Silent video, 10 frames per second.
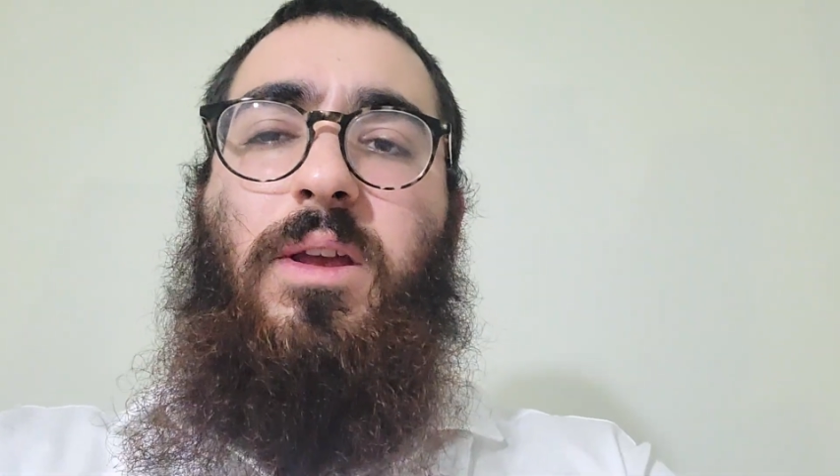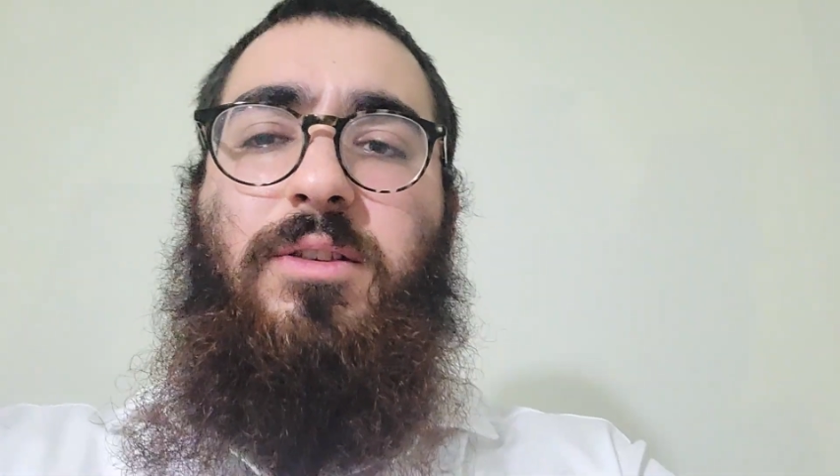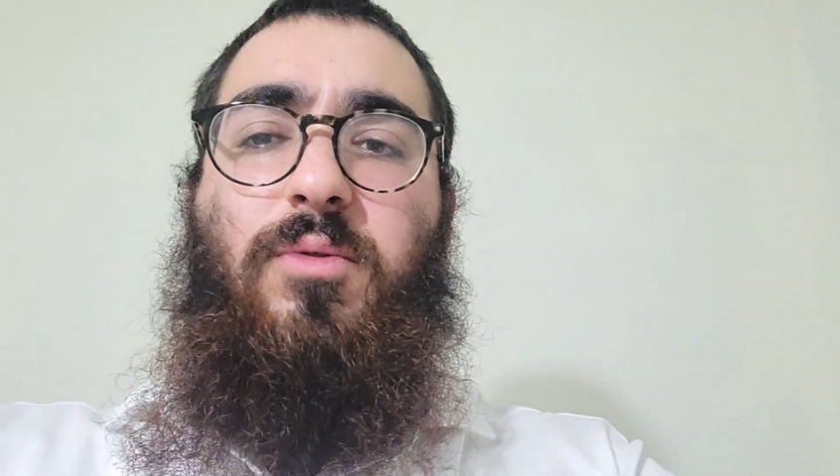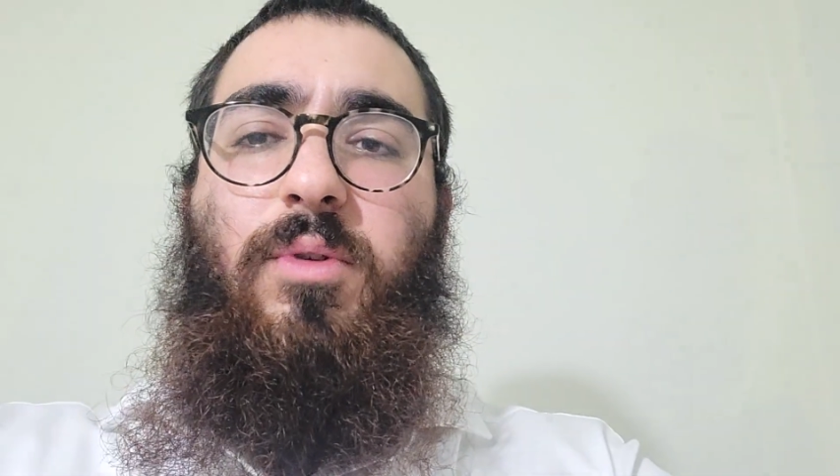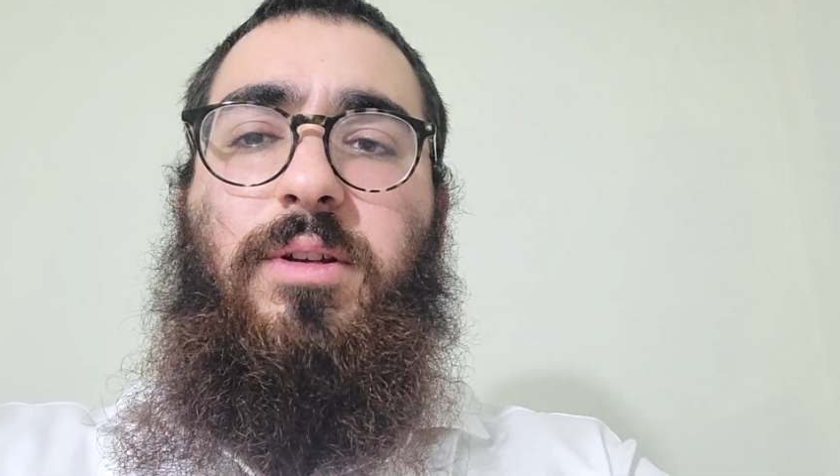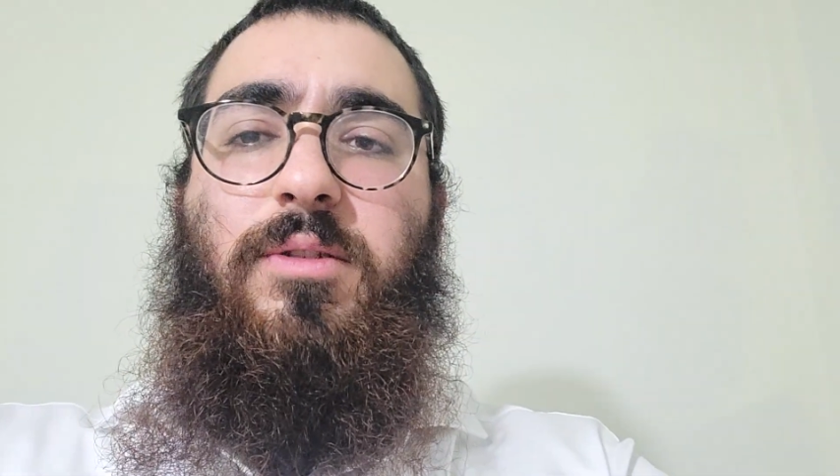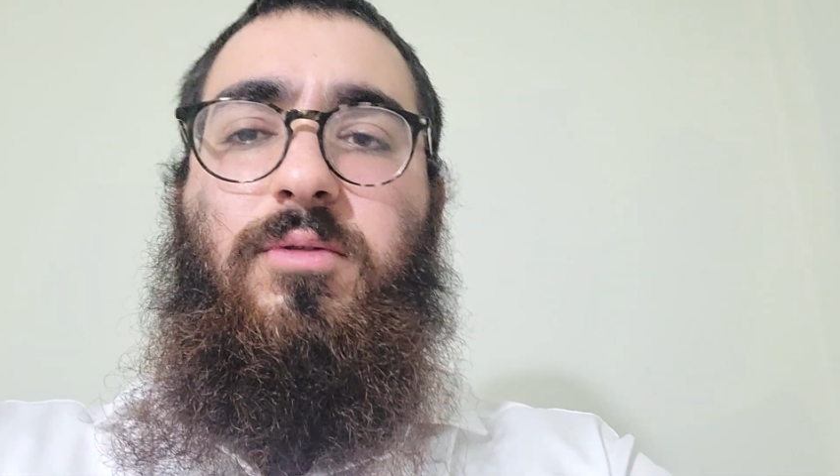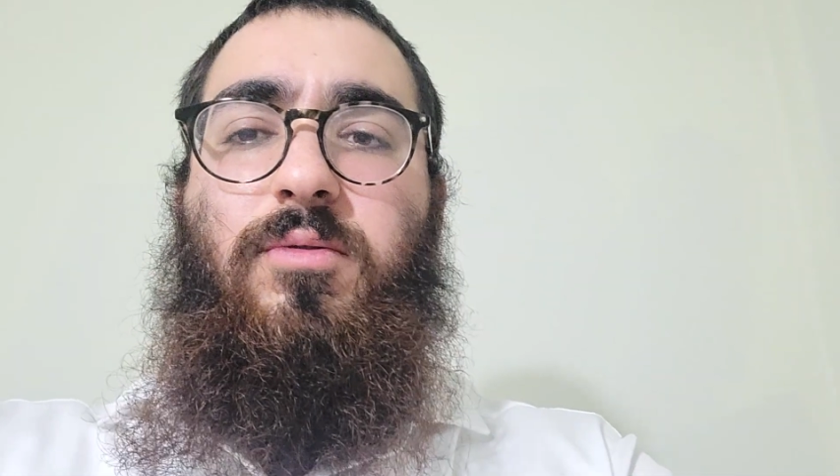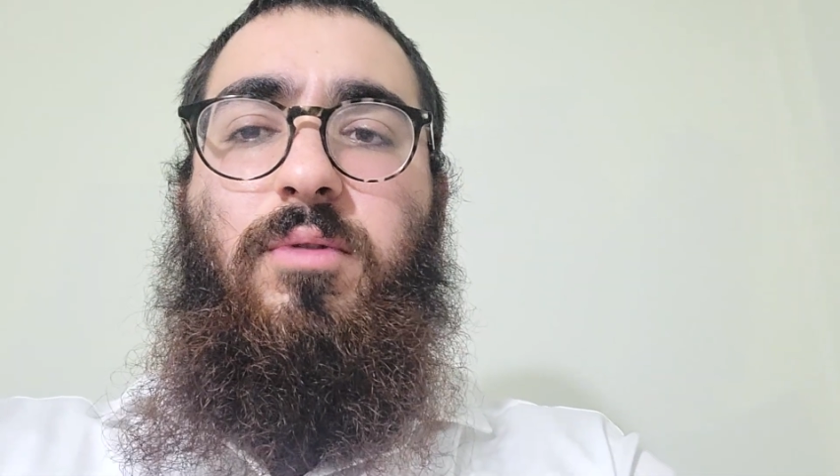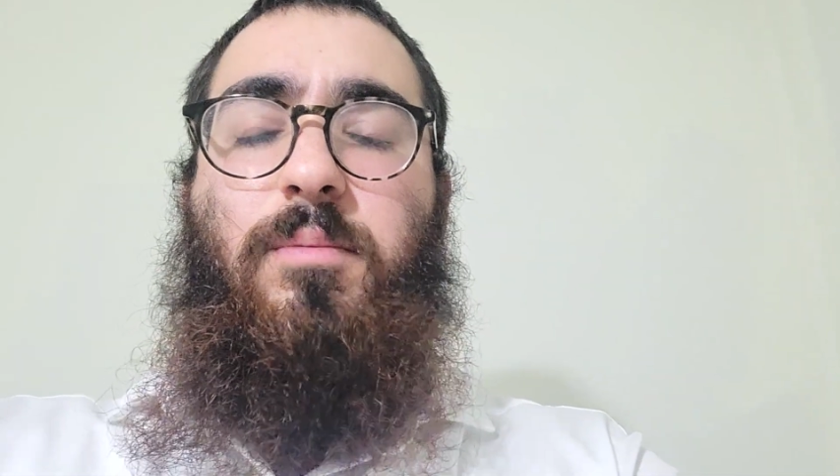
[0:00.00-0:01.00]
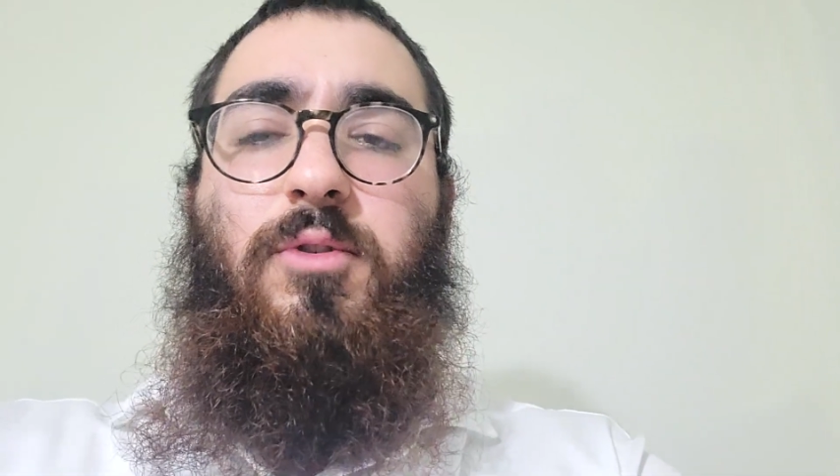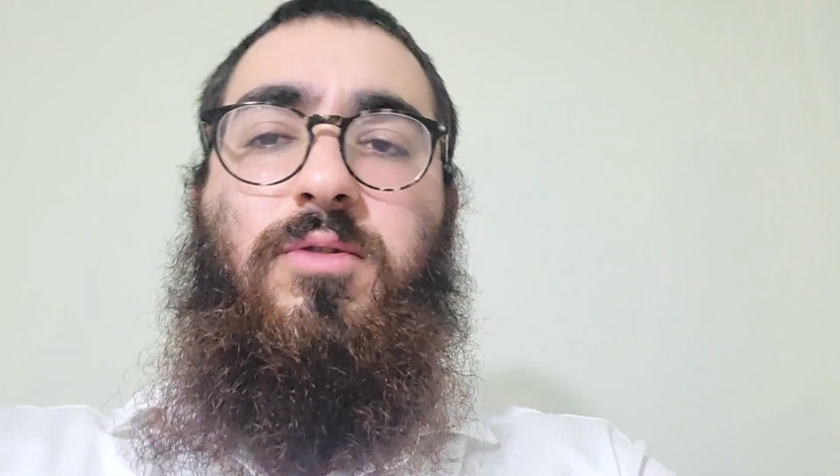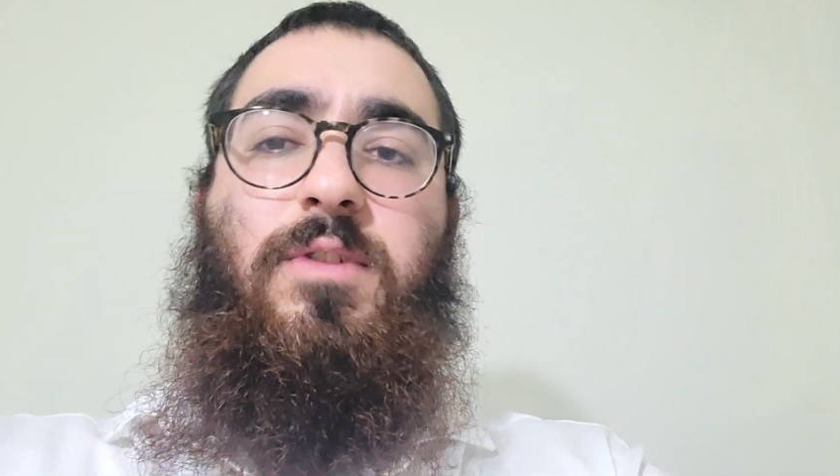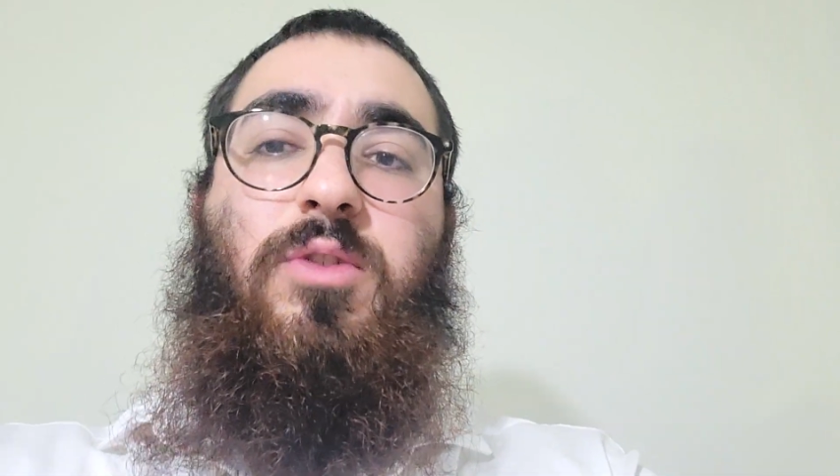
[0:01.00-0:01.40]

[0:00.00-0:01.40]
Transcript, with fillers: is going to emerge